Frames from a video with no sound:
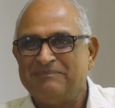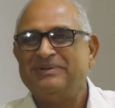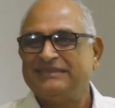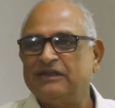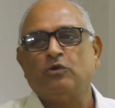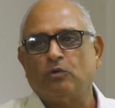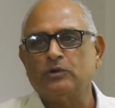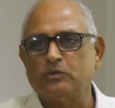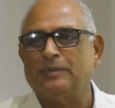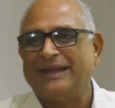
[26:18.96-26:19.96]
but they don't
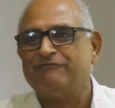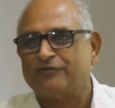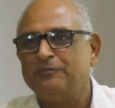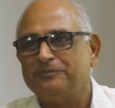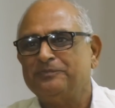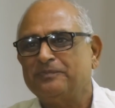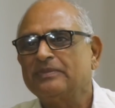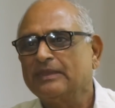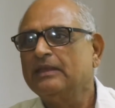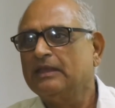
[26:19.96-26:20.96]
want to buy from
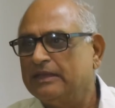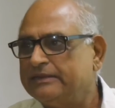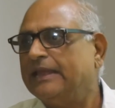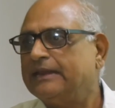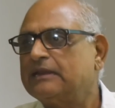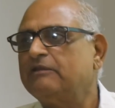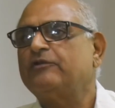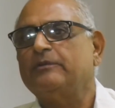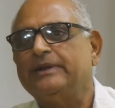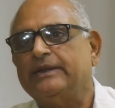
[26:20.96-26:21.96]
directly
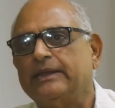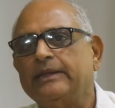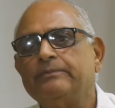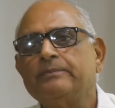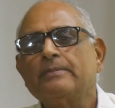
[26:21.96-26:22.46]
from India.